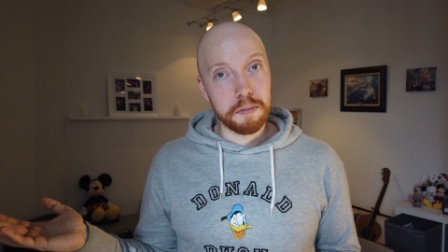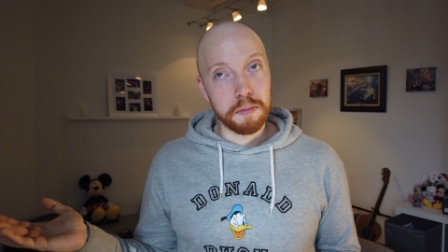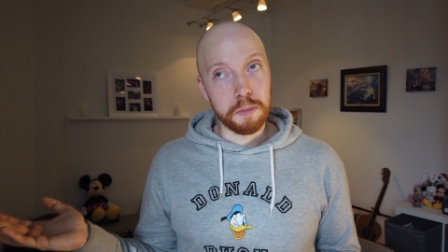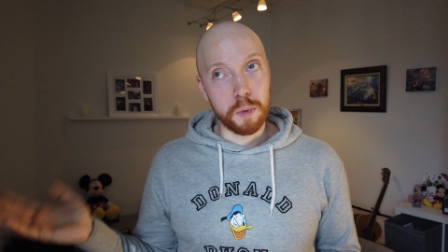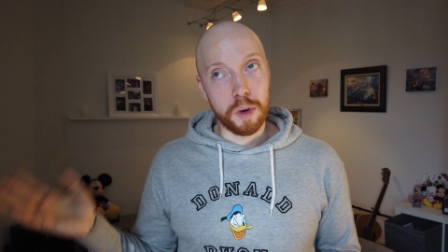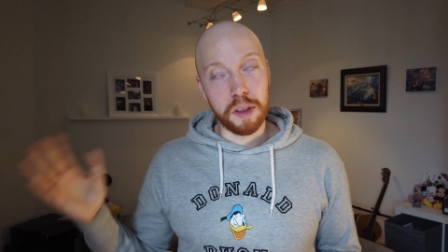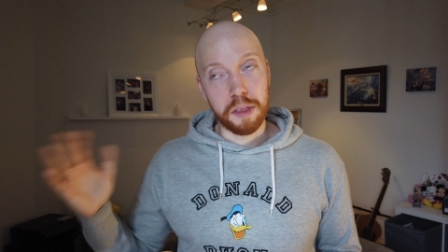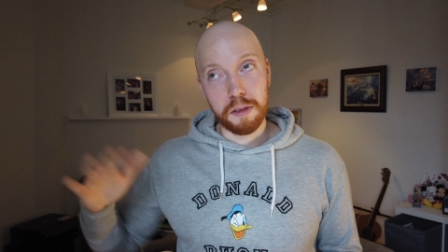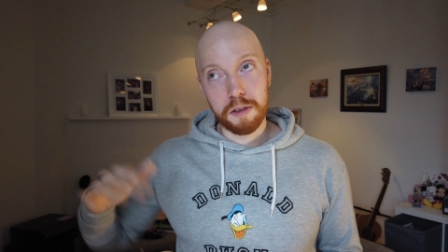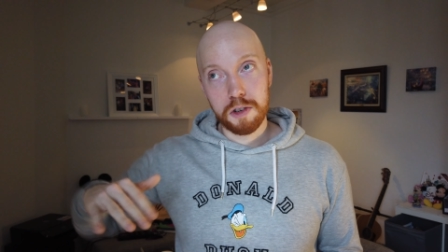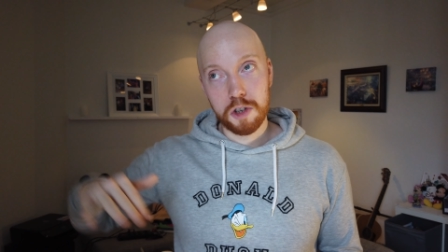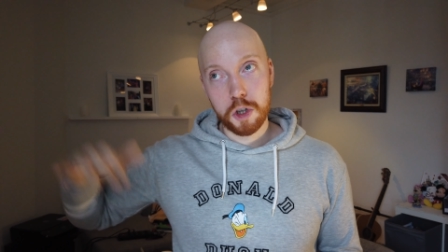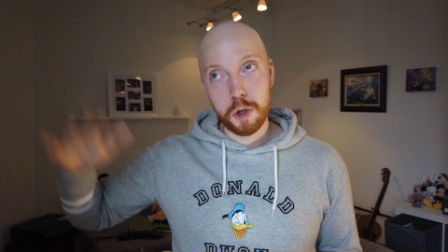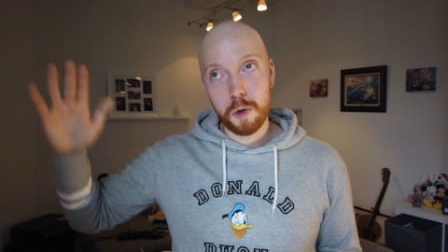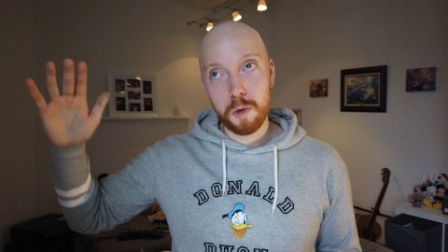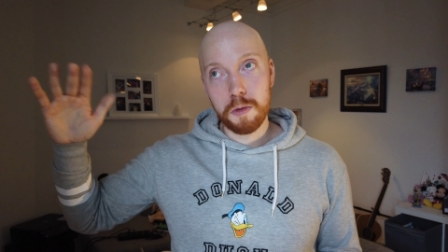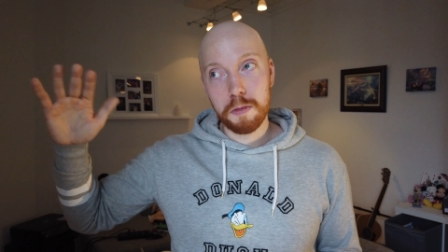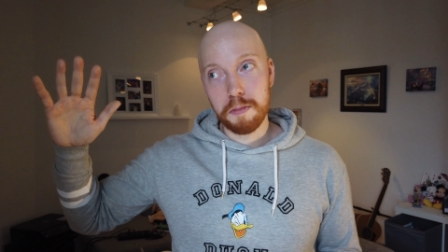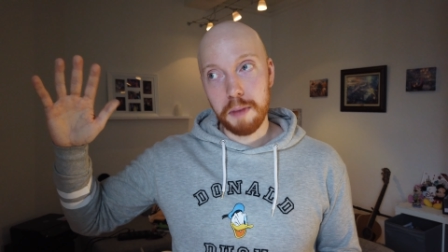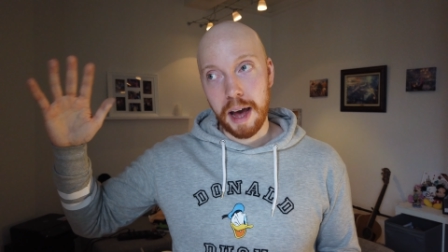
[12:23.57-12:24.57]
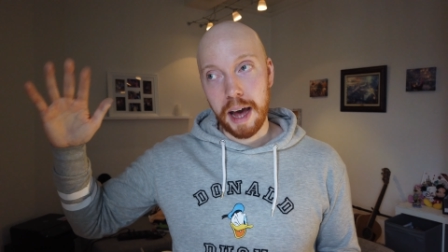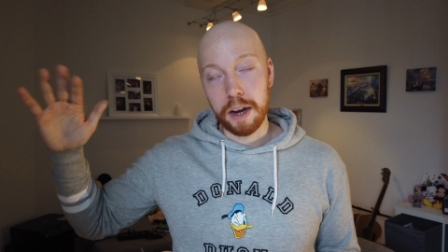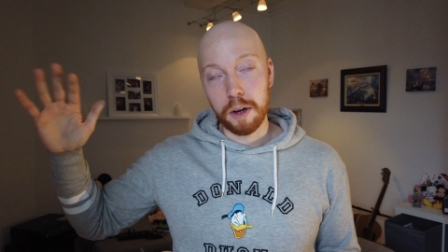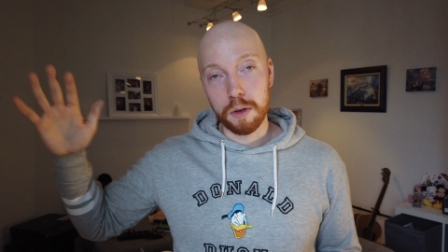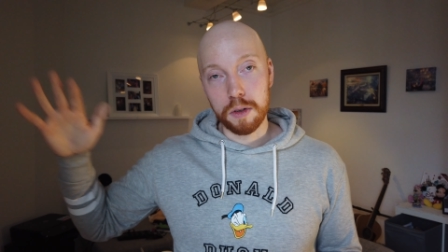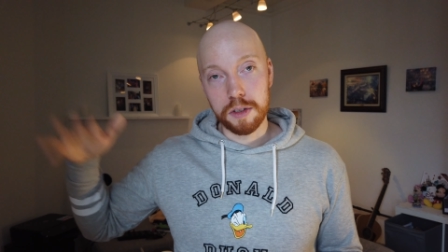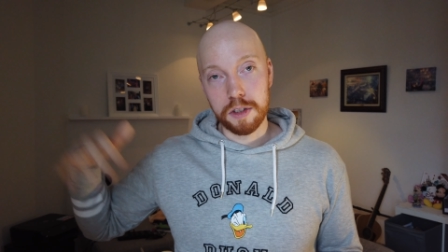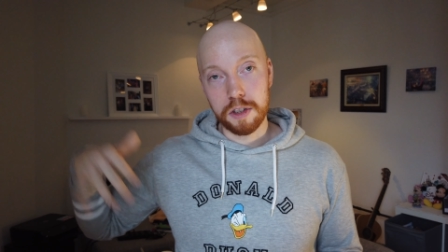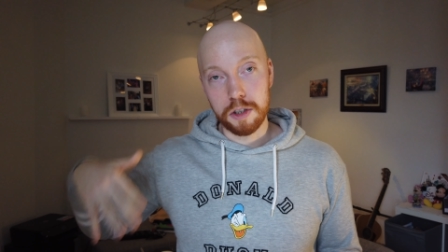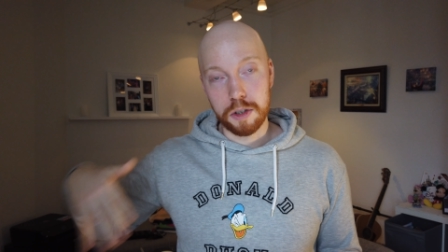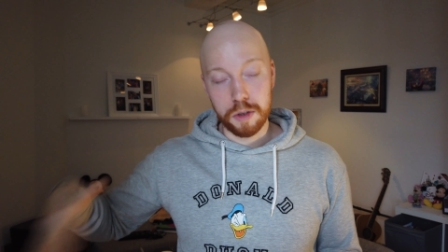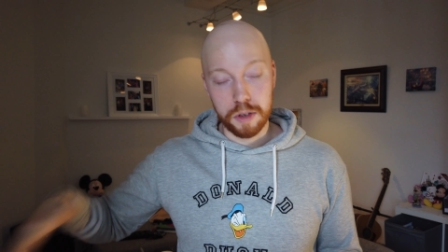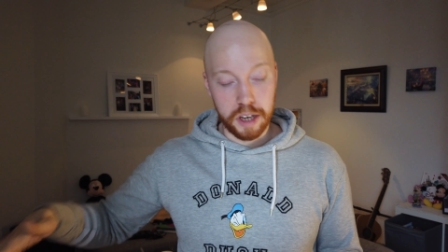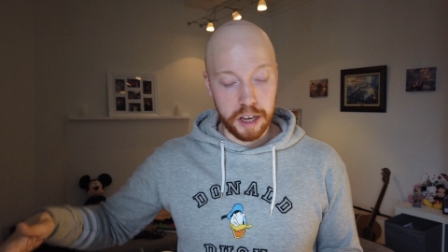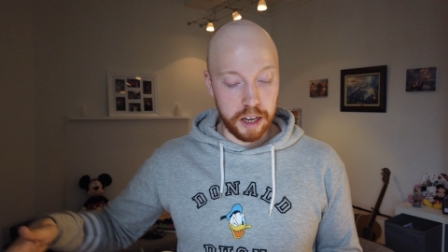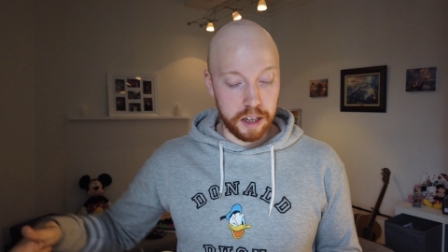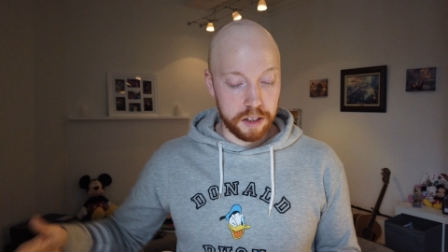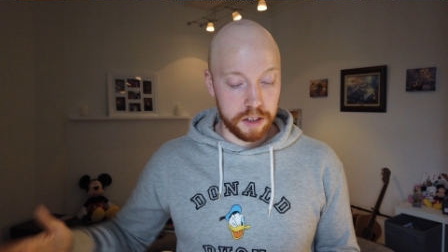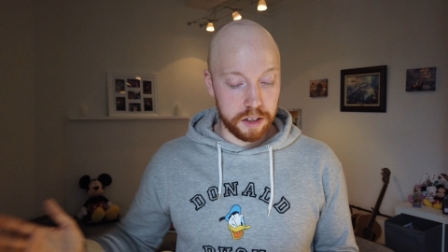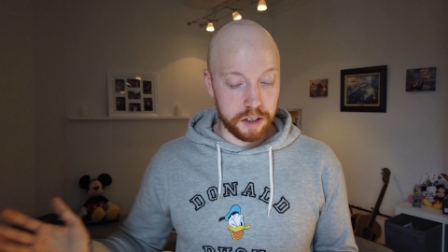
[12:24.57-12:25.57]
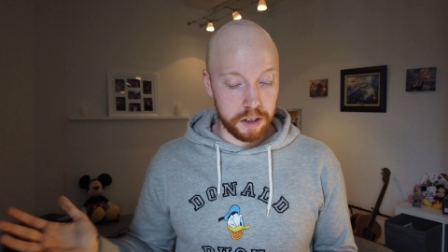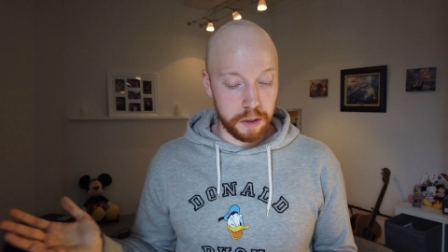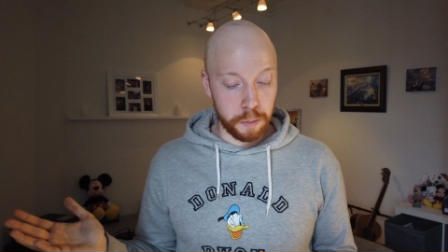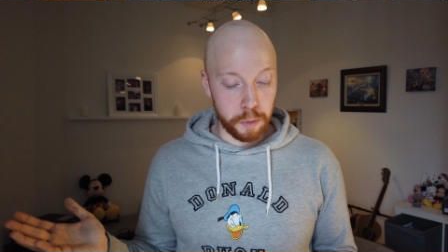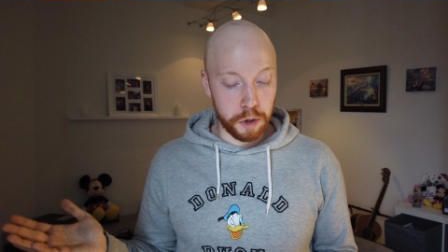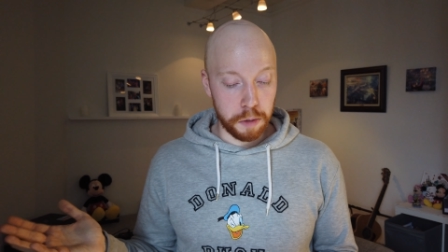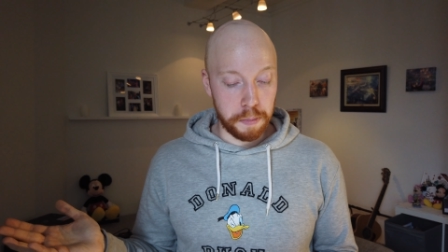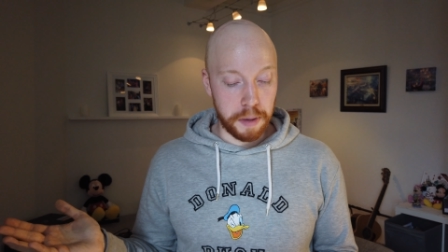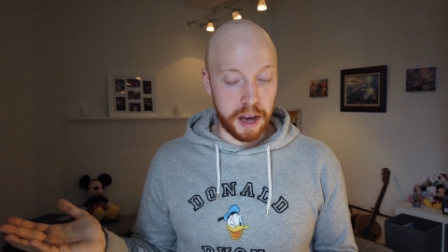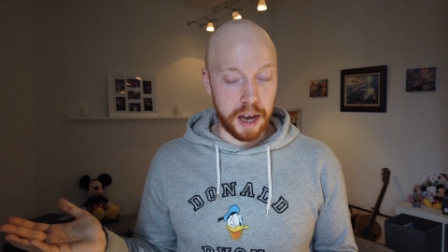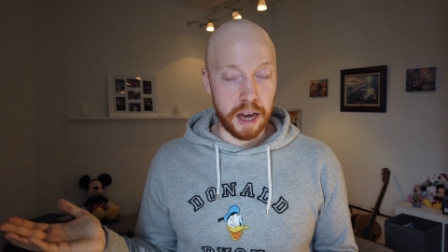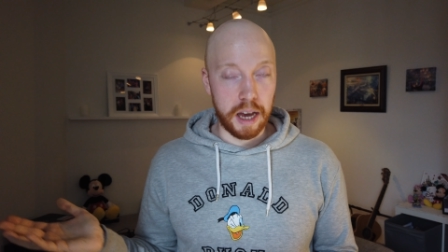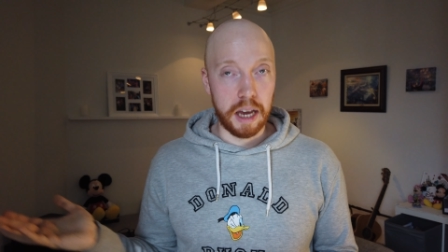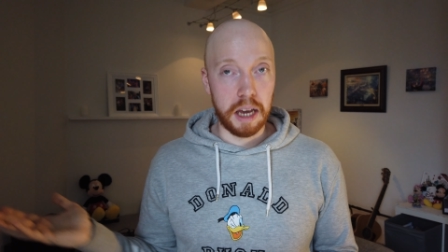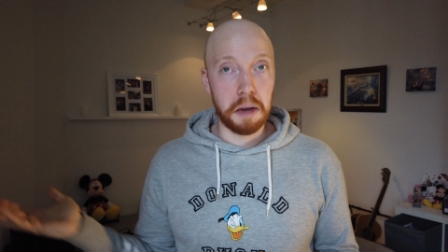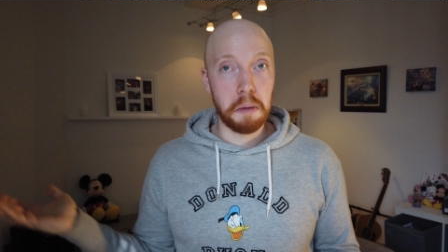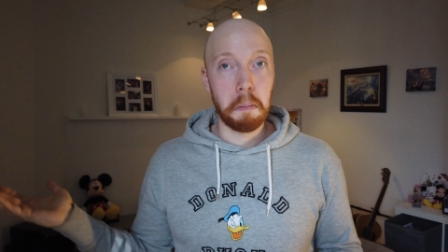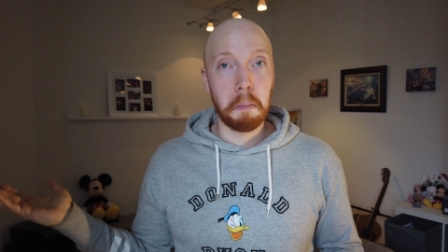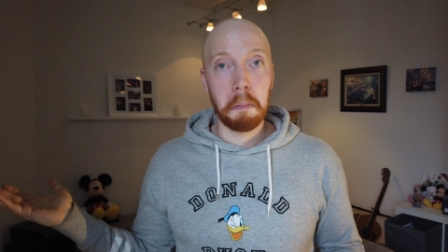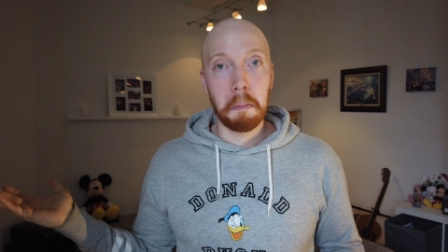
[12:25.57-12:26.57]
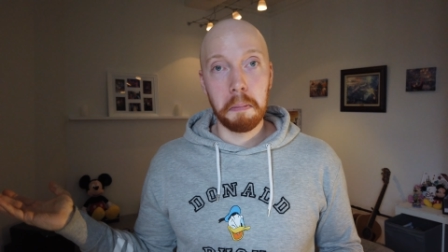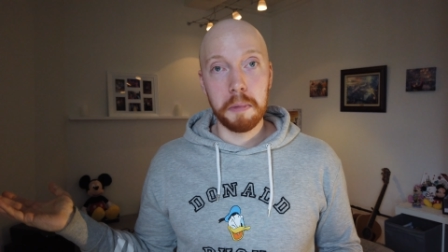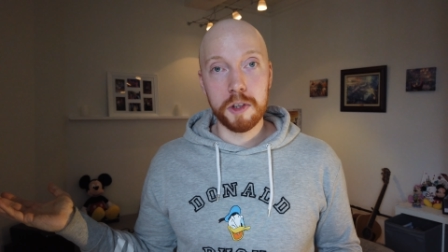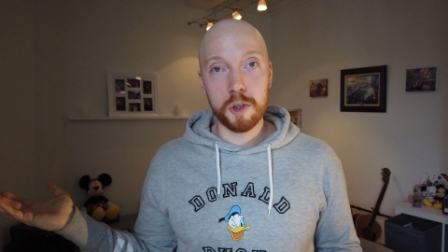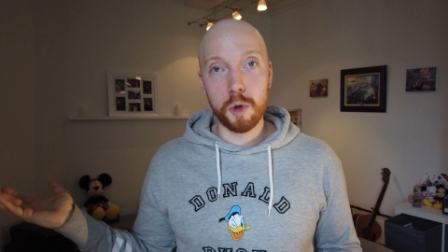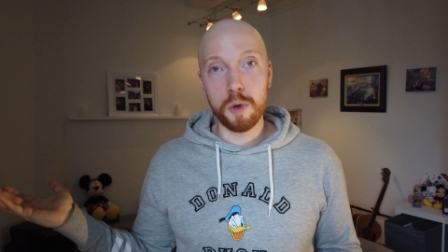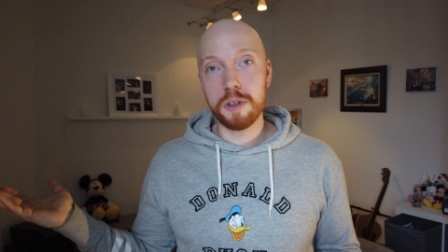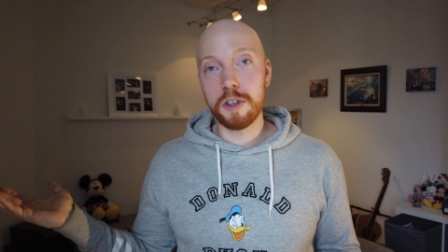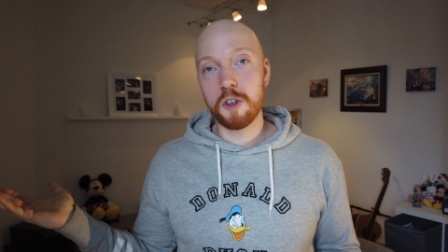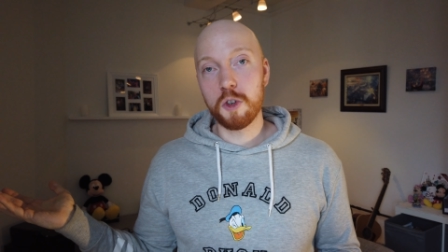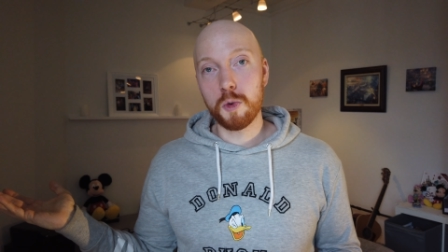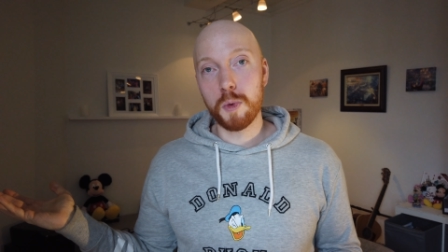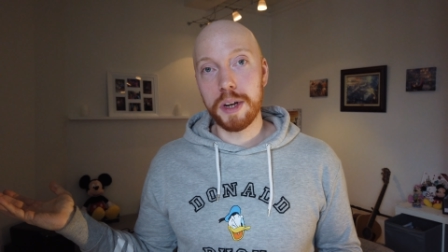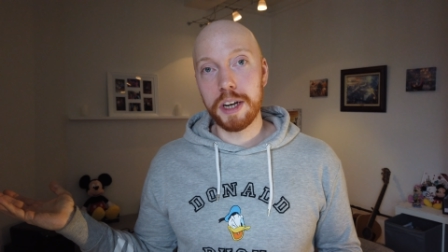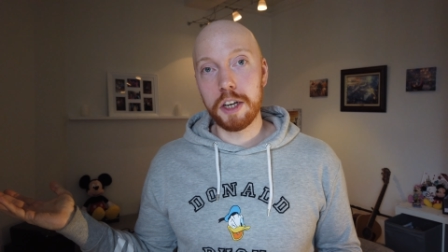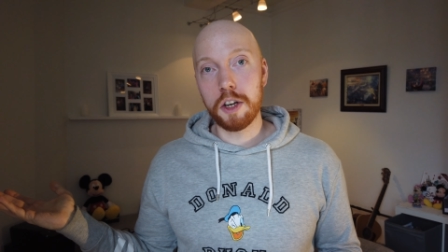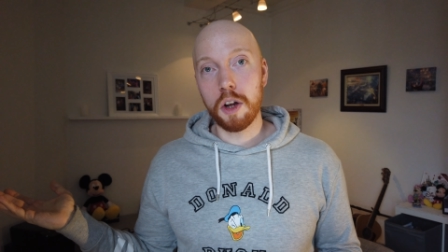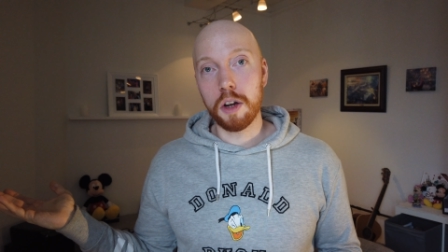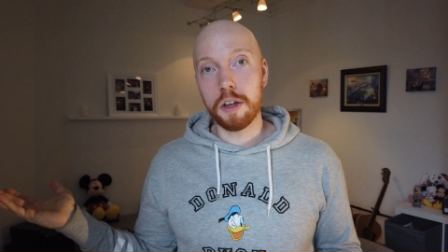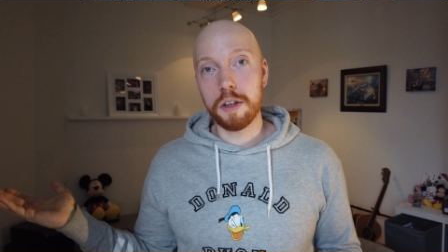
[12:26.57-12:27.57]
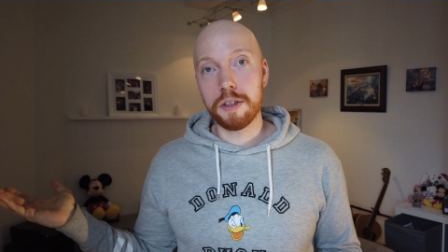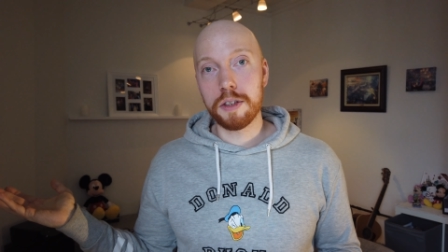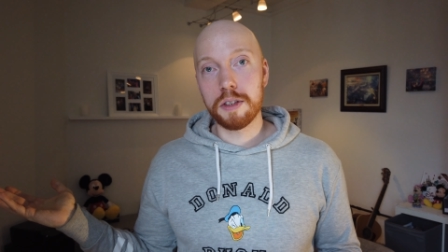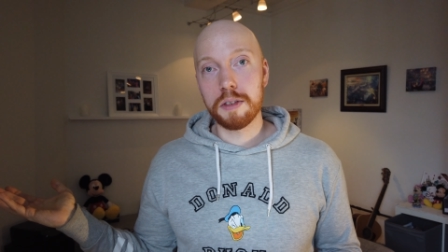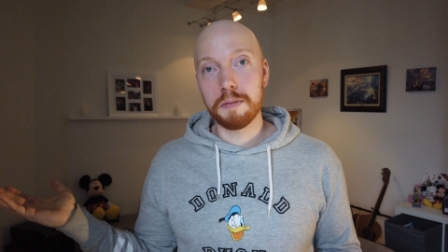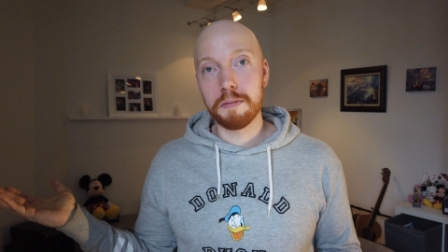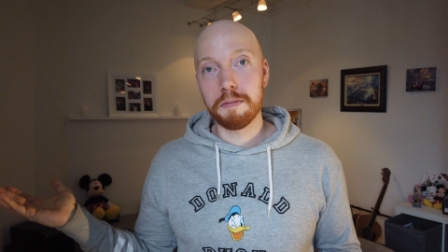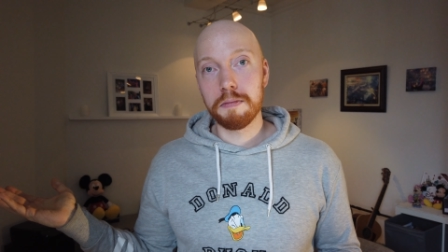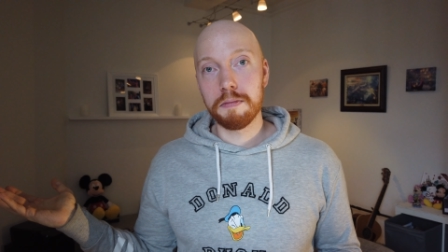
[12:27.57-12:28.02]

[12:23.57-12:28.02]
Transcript: with 2 adults and 2 kids would pay $220